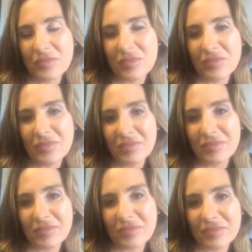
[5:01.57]

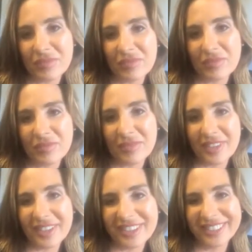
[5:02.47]

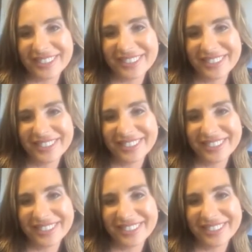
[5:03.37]
(not speaking)